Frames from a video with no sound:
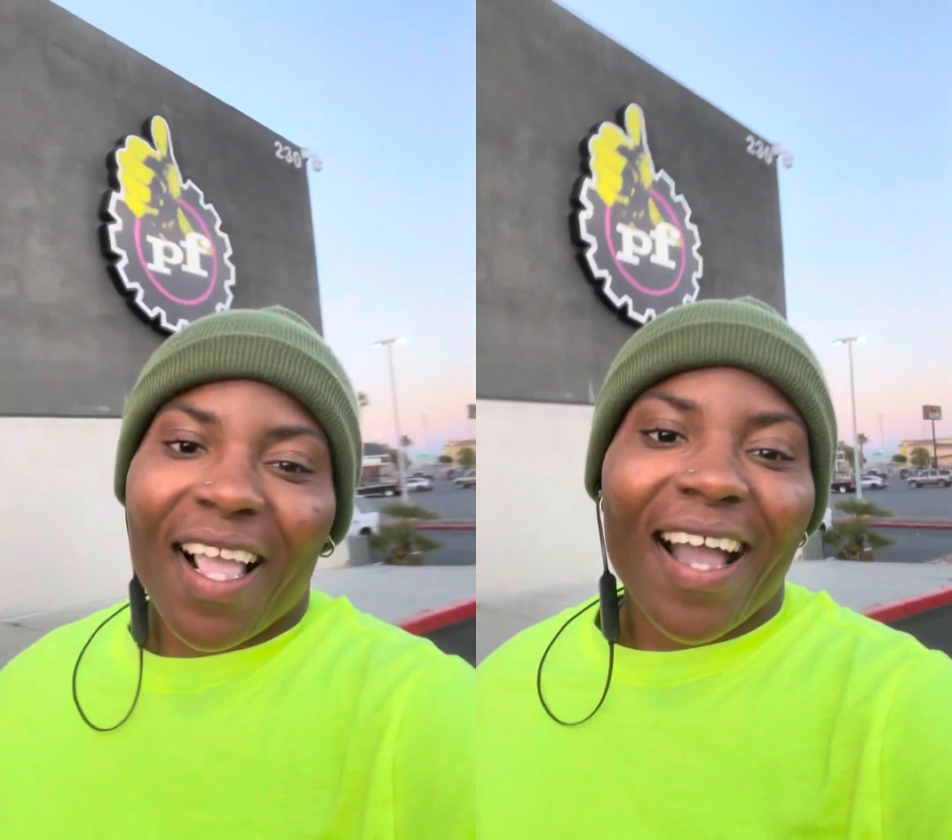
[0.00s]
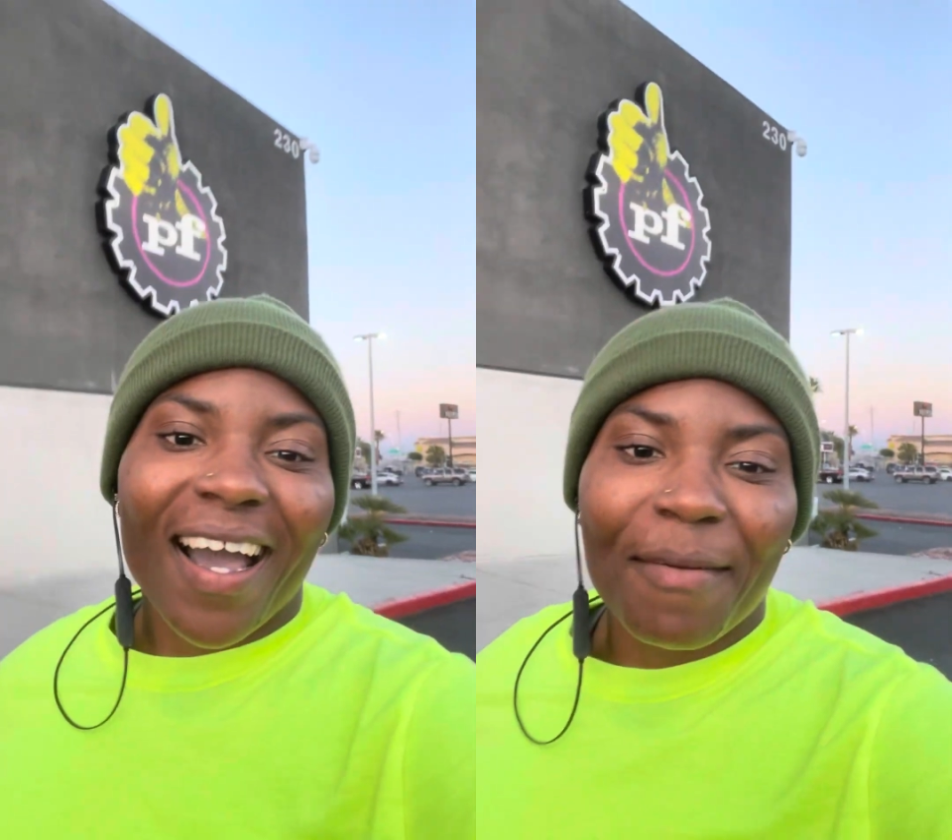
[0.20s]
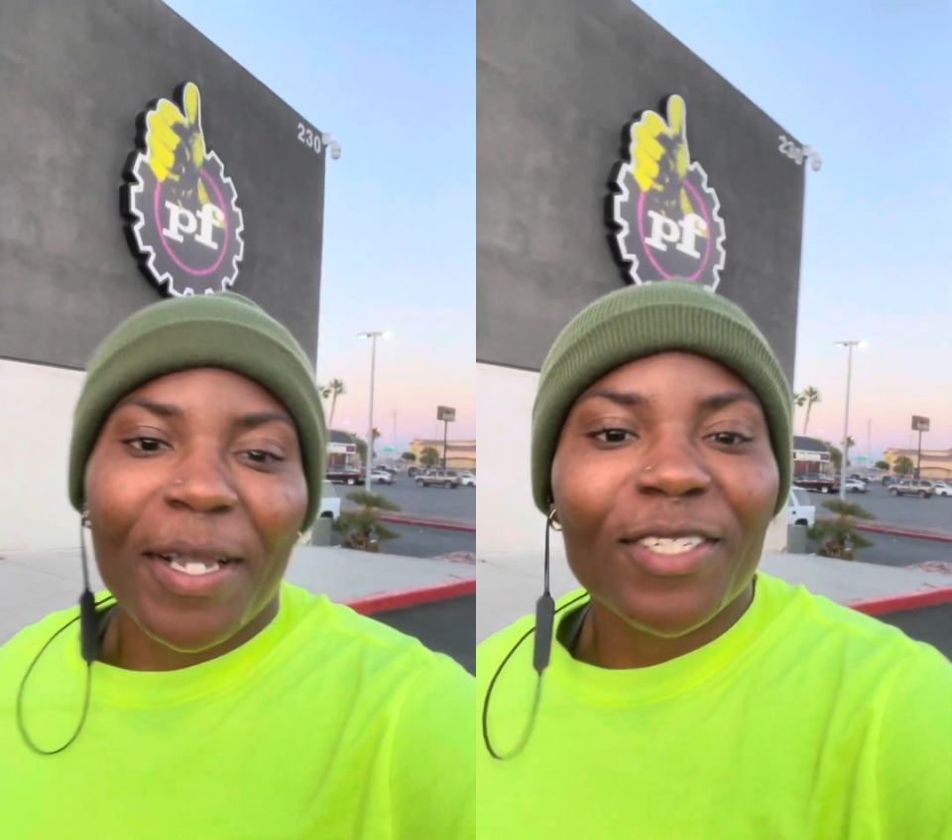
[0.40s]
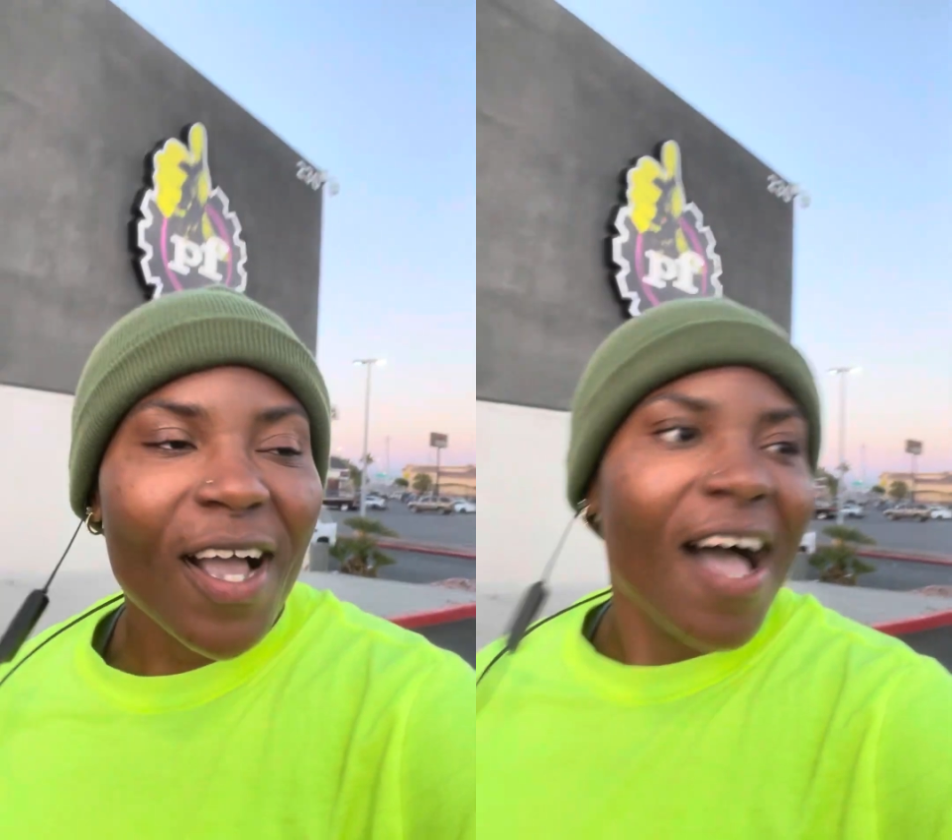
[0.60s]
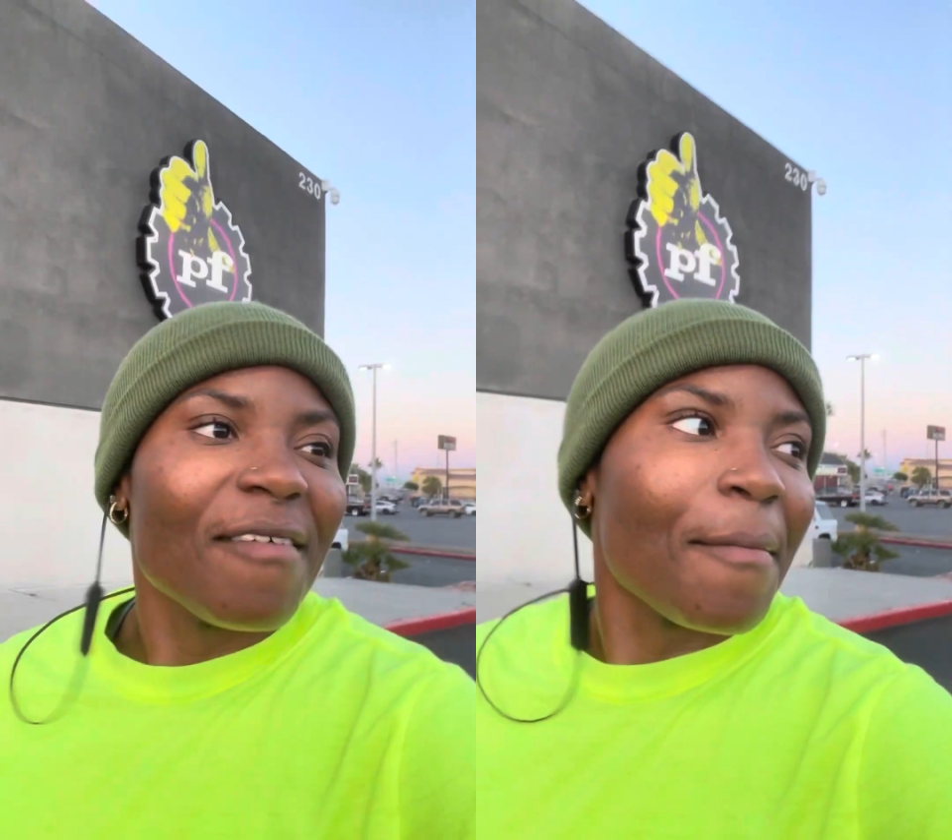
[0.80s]
I gotta make sure I
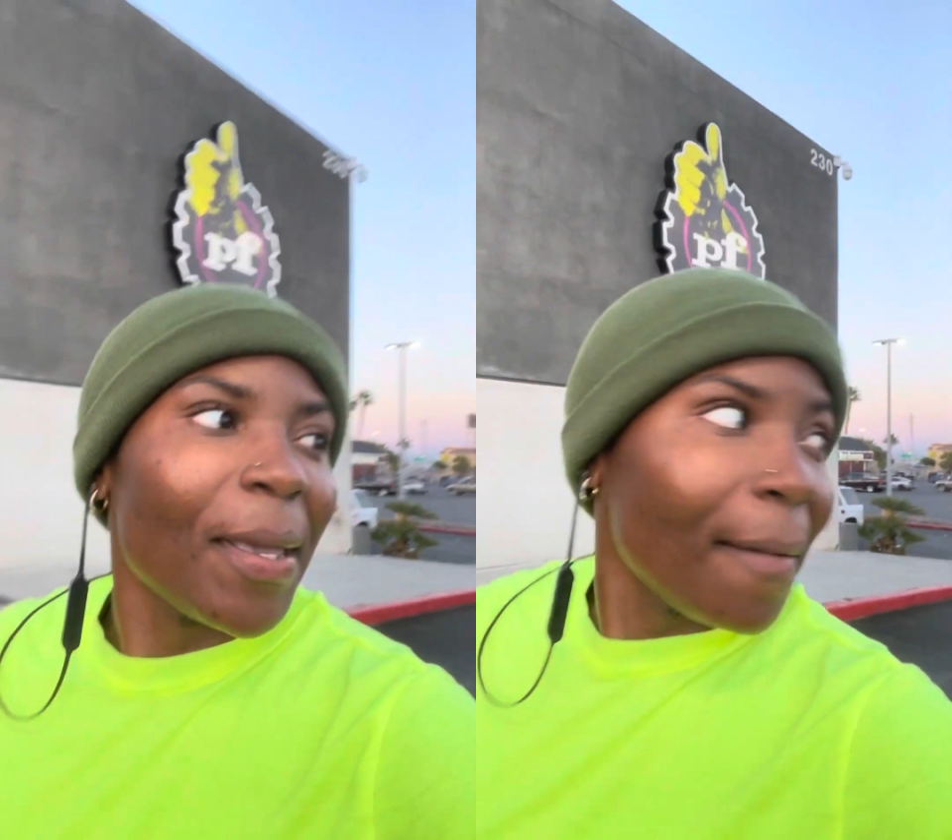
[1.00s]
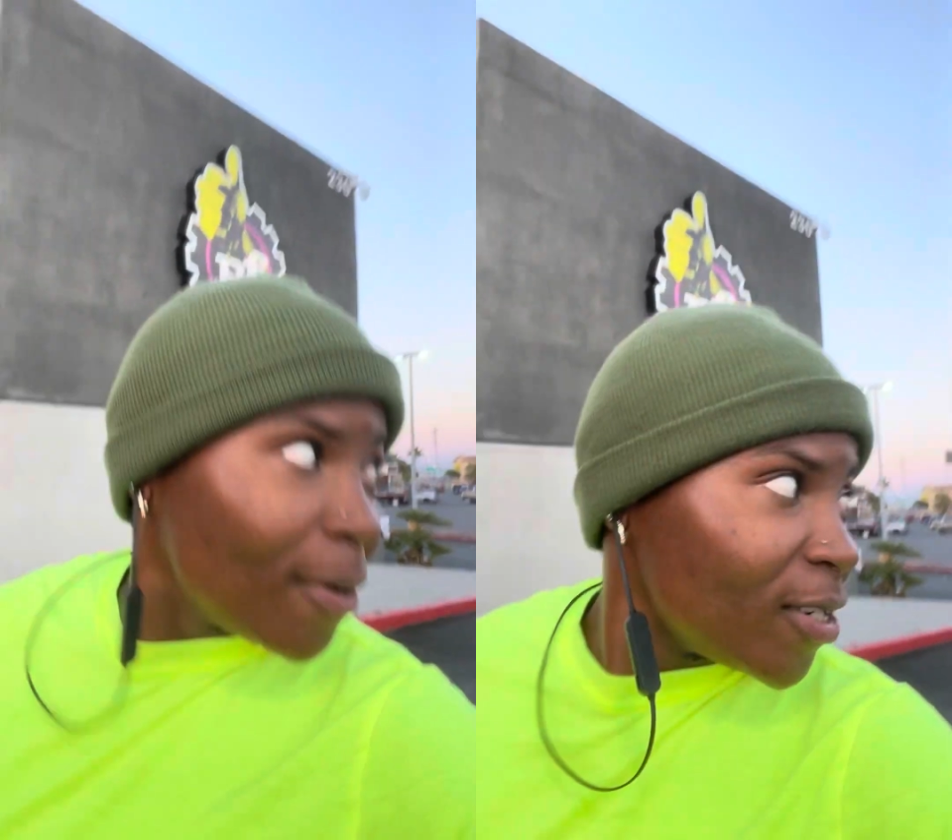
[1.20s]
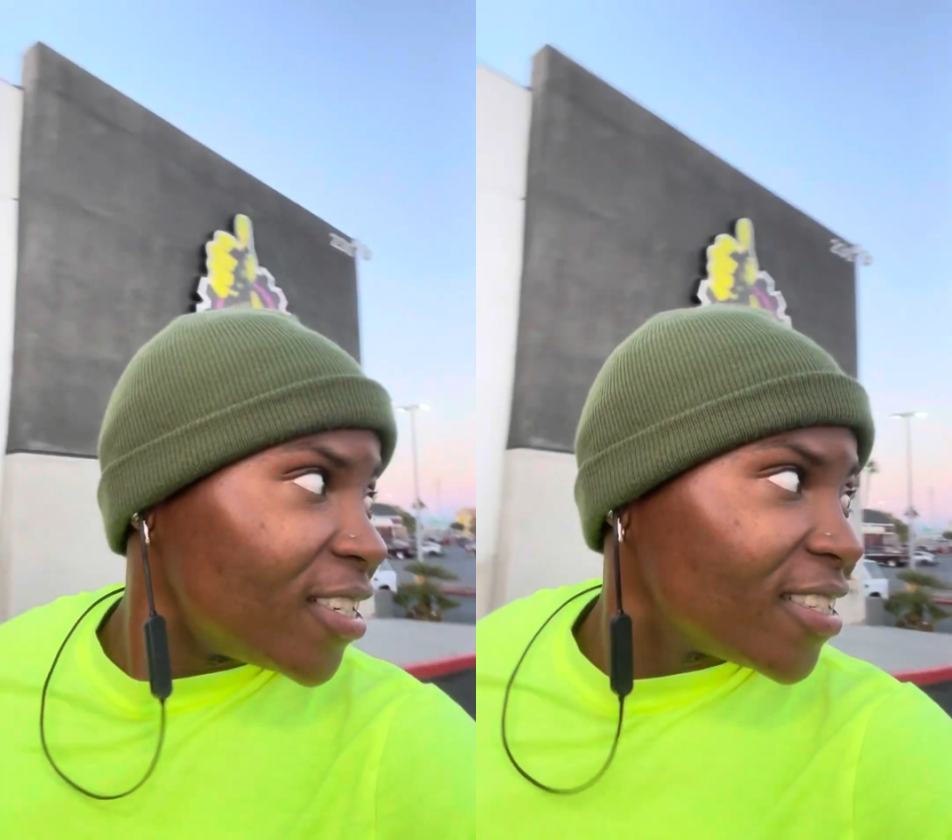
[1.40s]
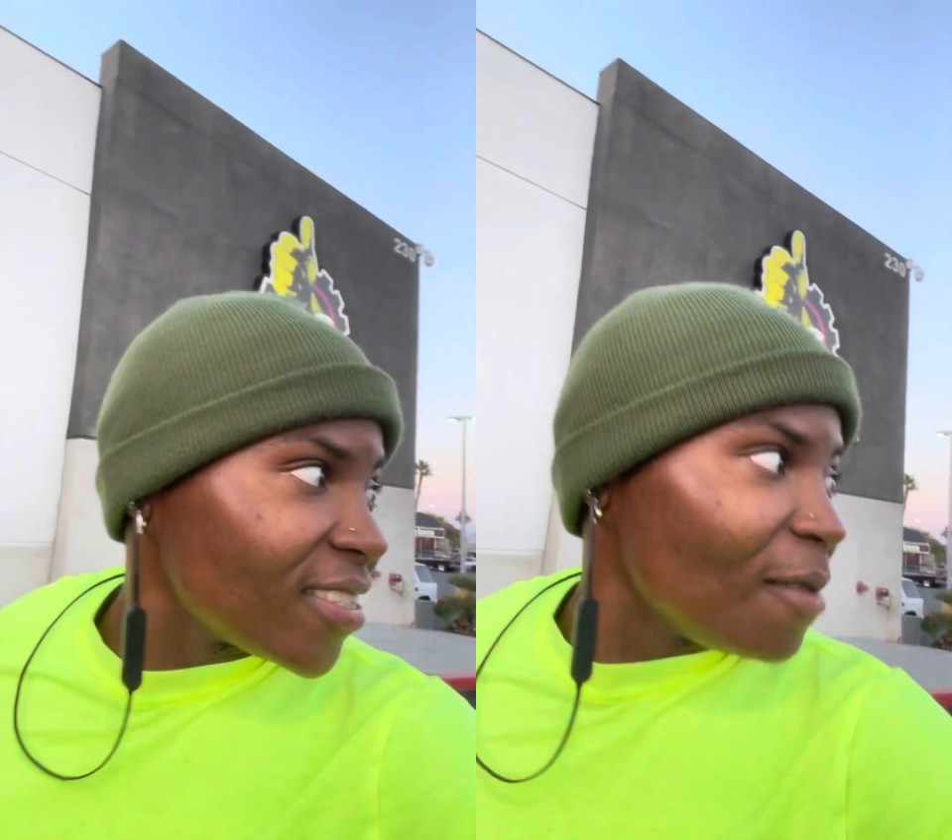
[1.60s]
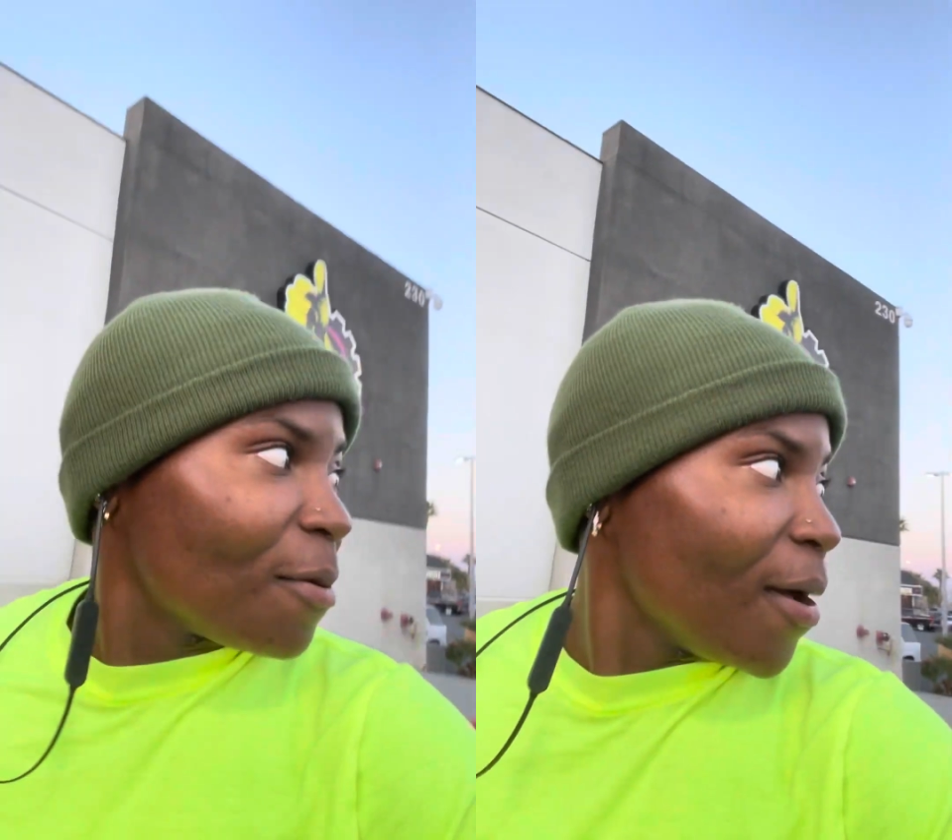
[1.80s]
have a big booty this
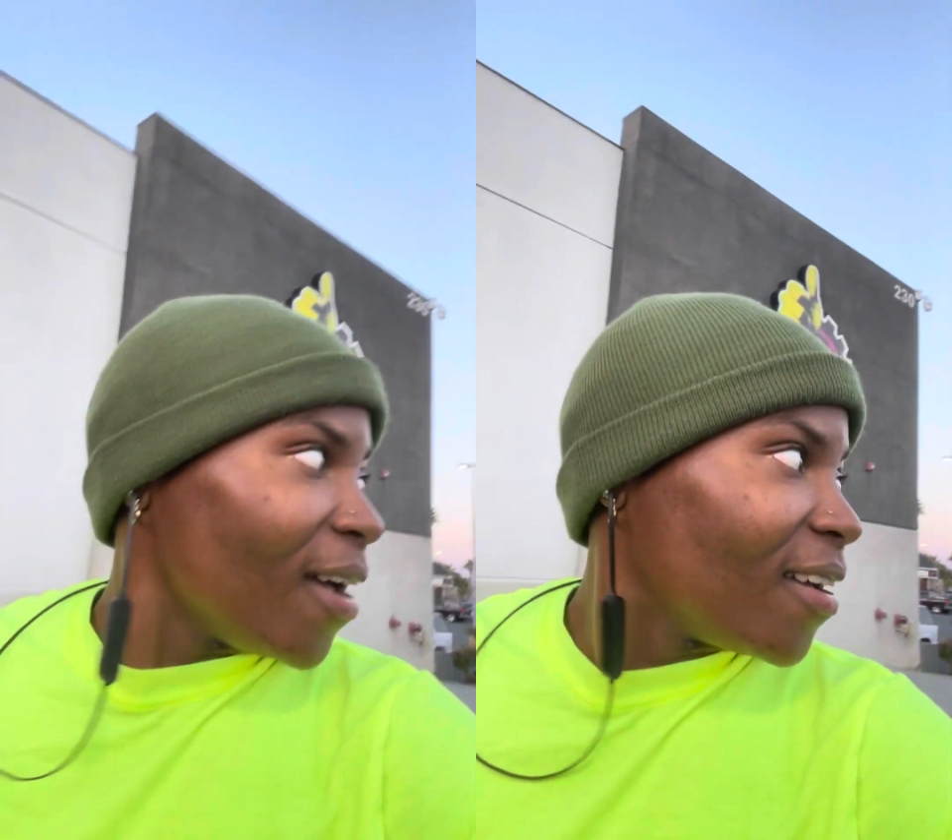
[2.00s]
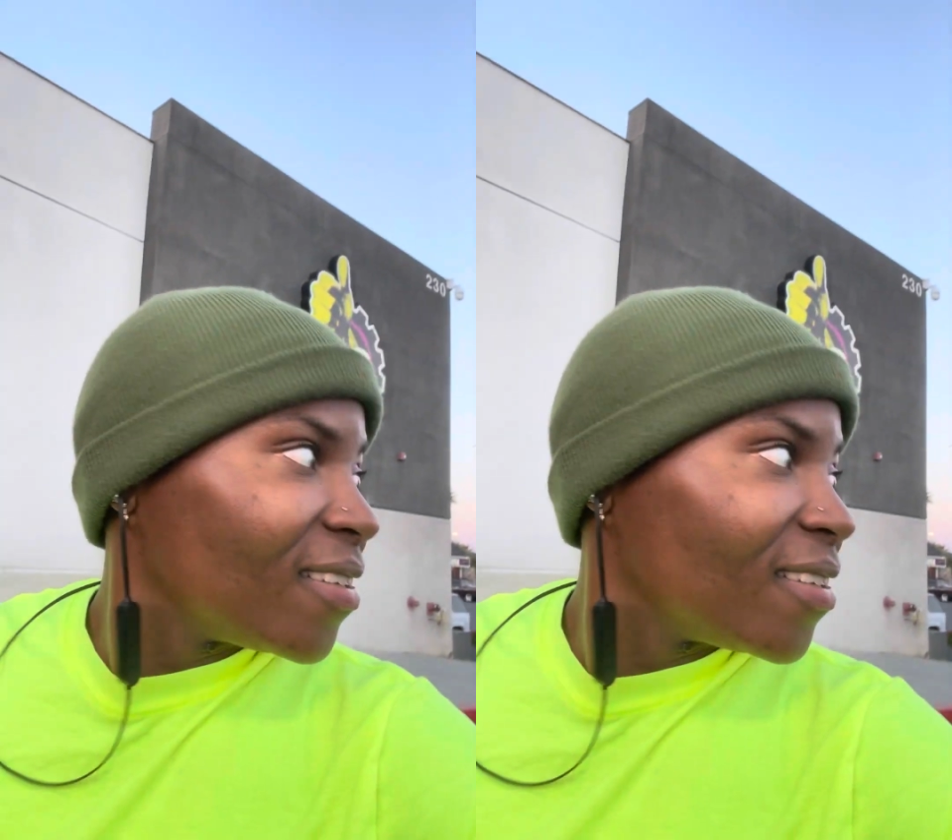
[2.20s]
summer, man.